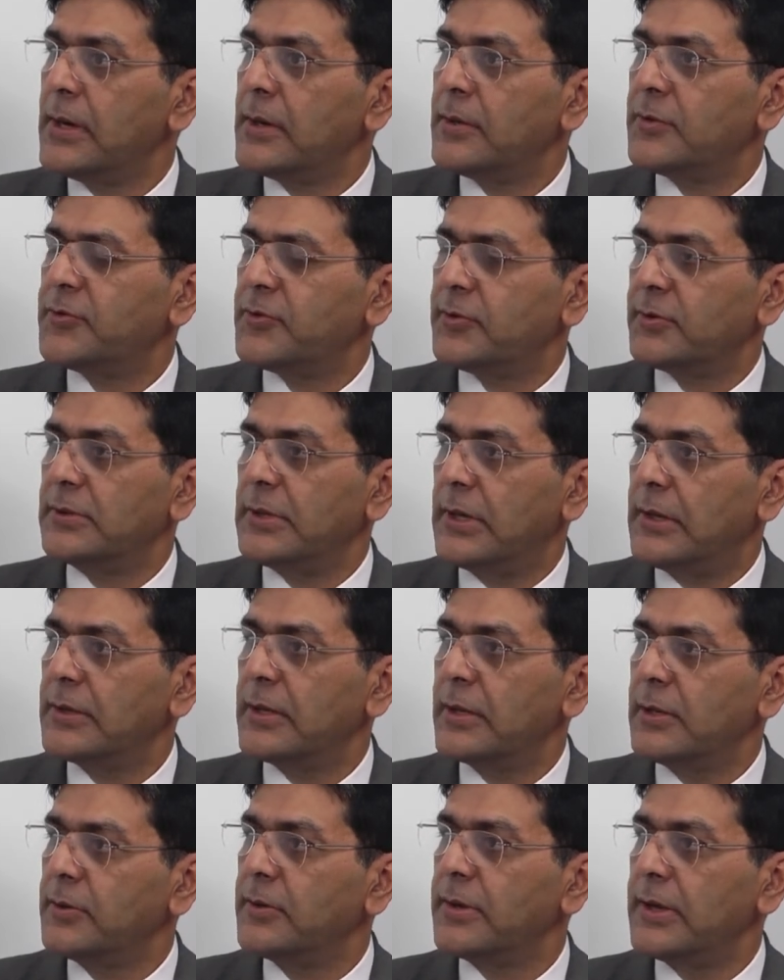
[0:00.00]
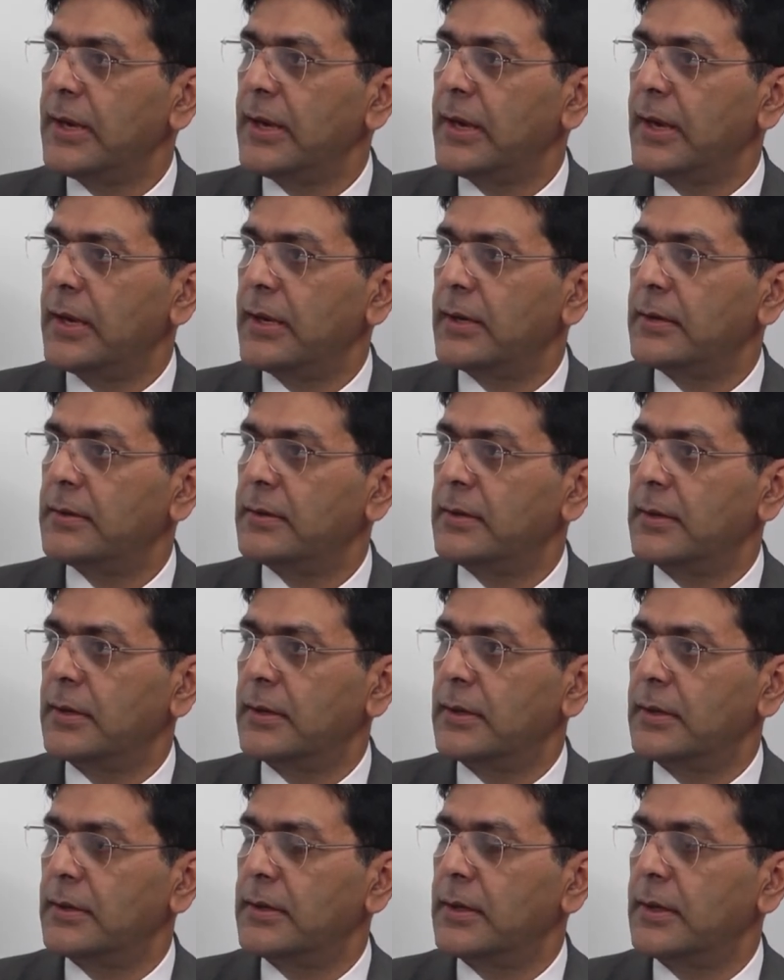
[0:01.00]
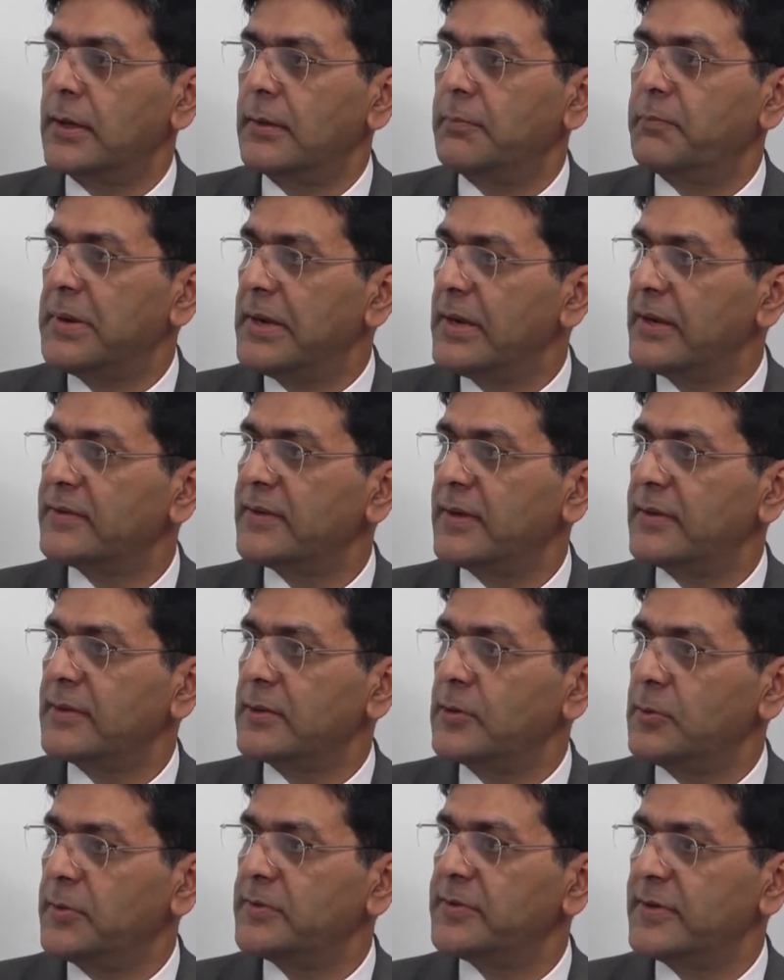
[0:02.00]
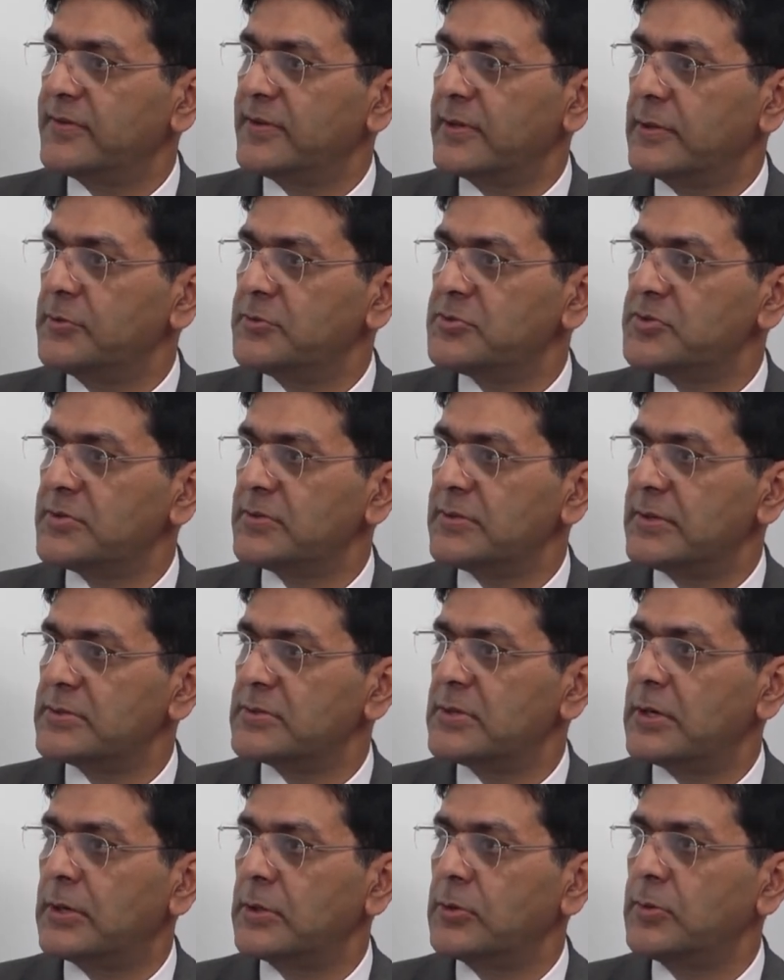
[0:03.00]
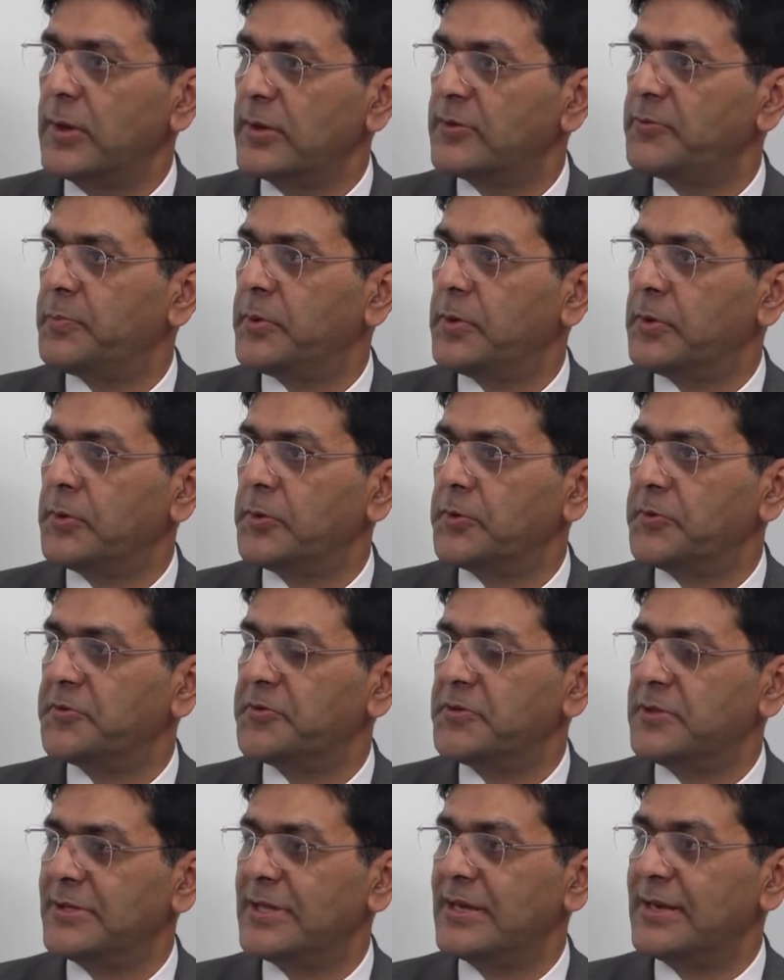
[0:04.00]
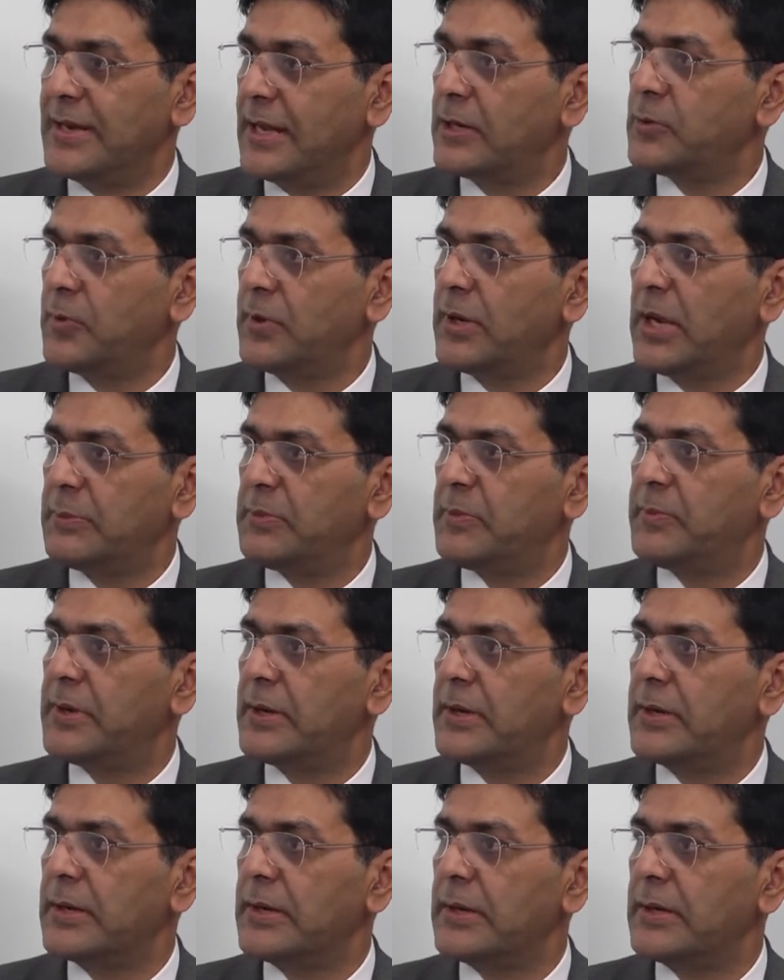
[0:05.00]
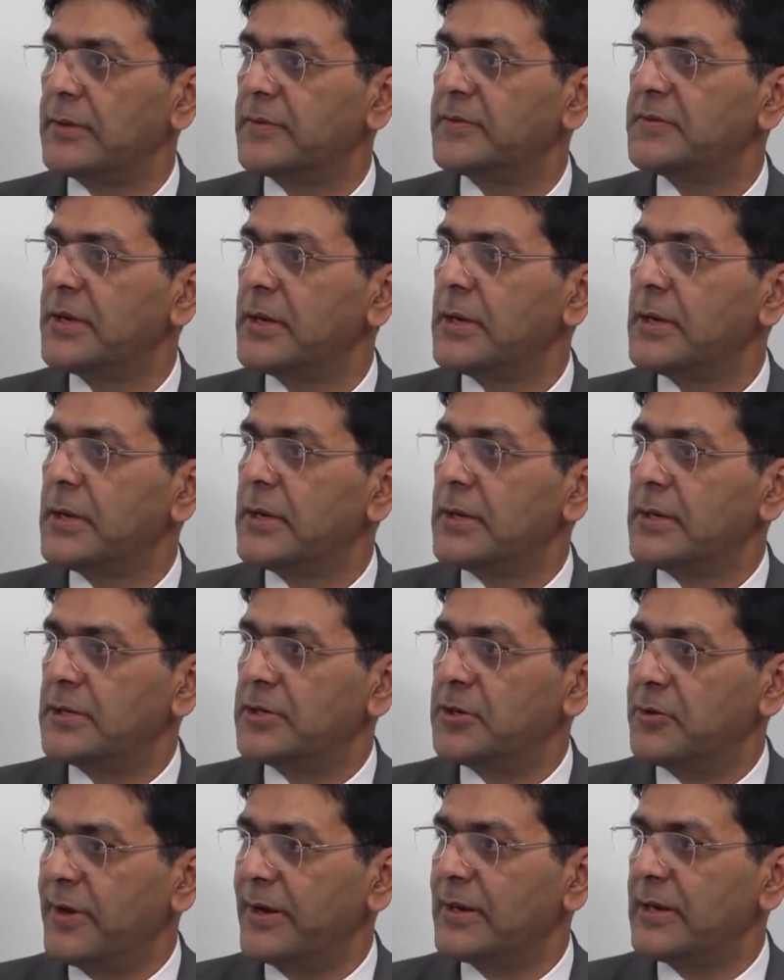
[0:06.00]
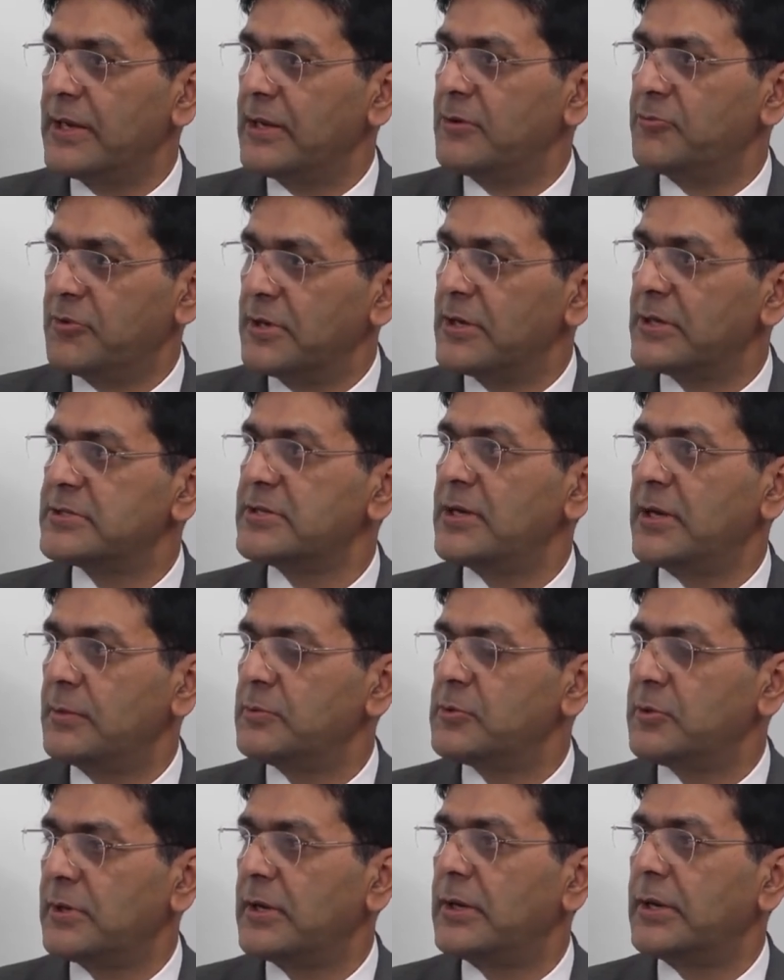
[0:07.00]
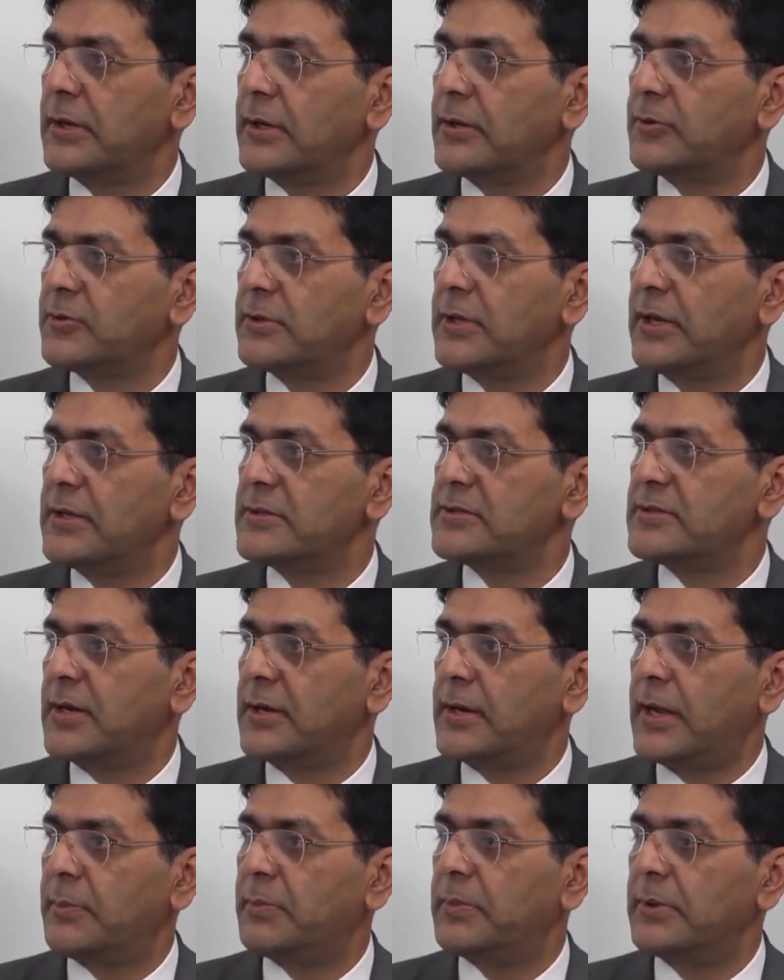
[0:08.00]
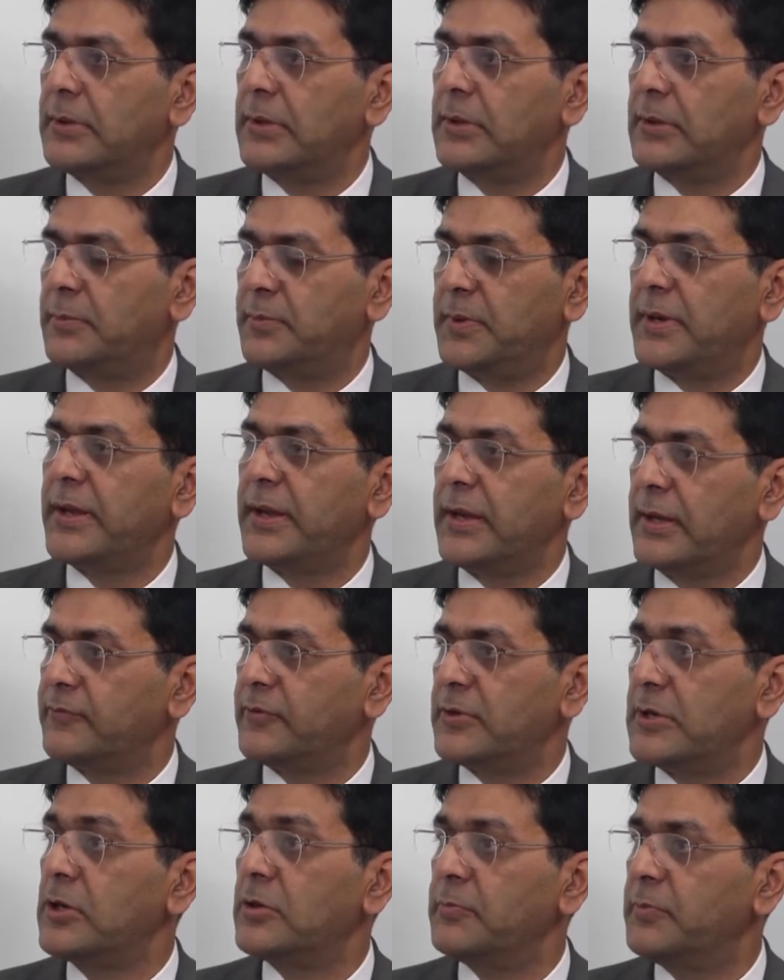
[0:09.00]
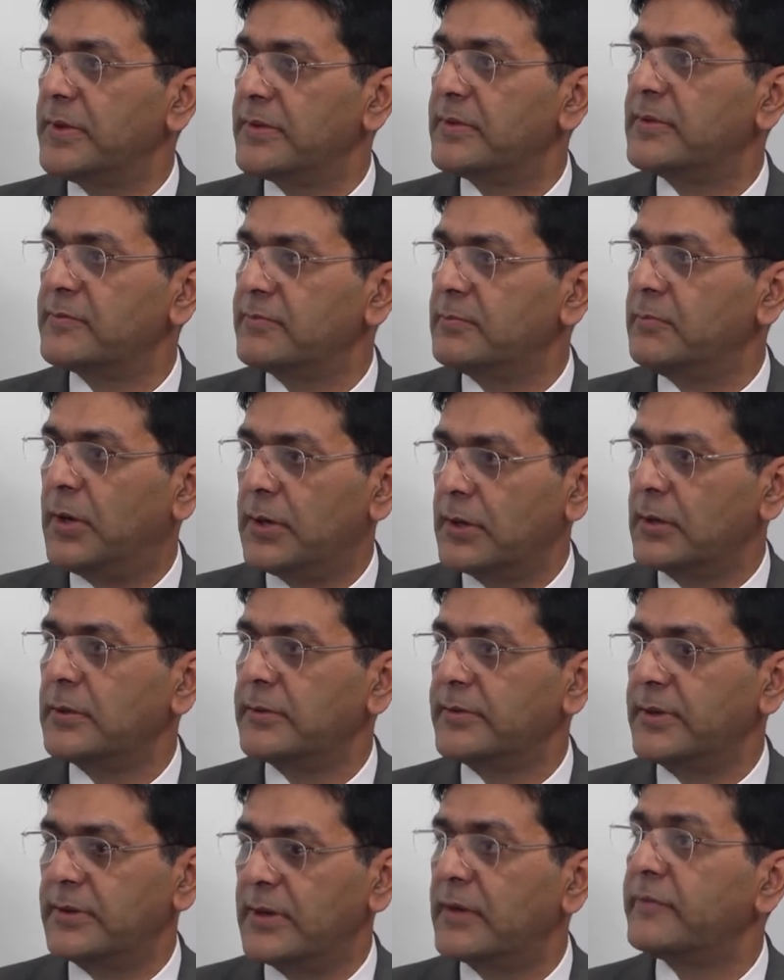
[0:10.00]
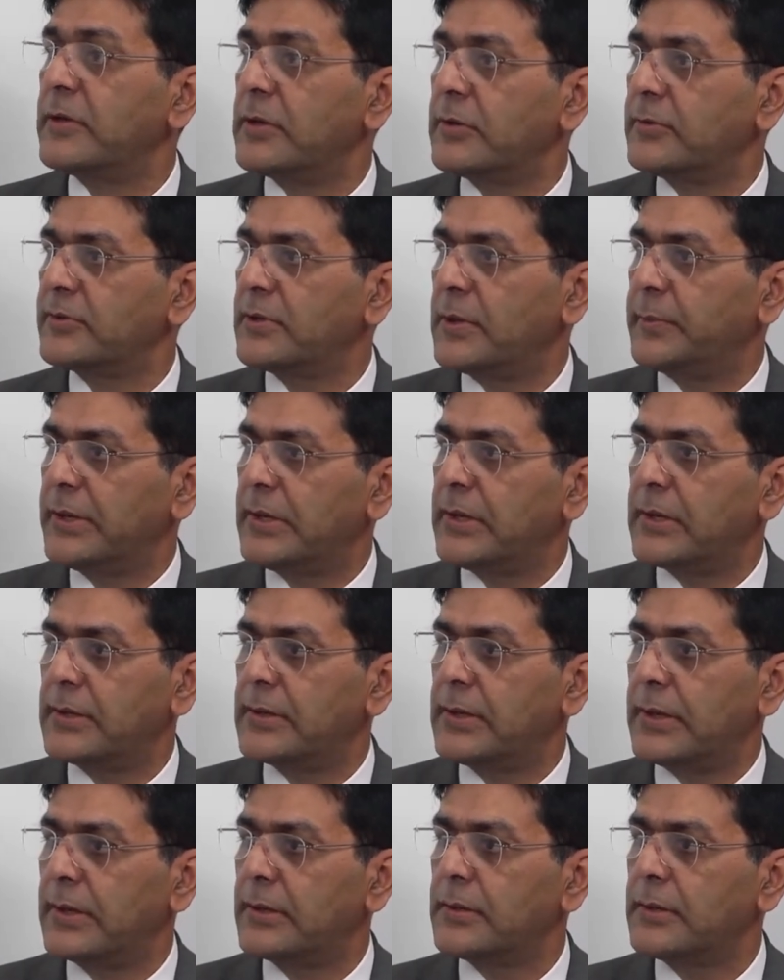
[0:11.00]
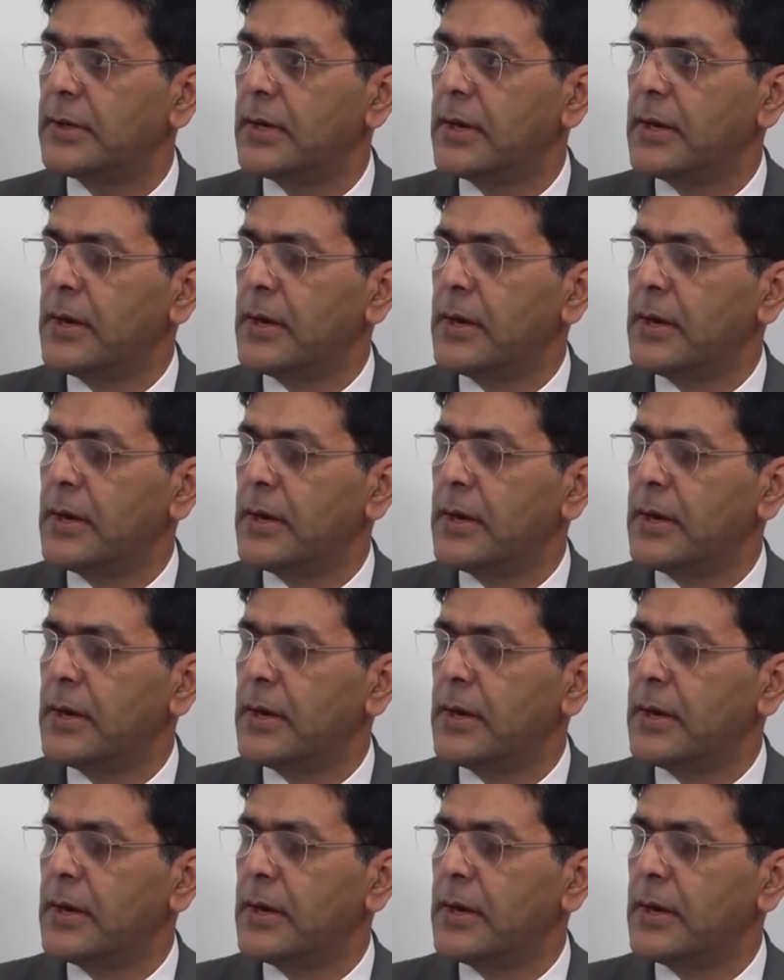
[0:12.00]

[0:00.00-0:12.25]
So now they're looking at their BSS and OSS solutions as to how do you expose the network capabilities directly in real time to clients, so they can start applying it for new business models and revenues coming out of that.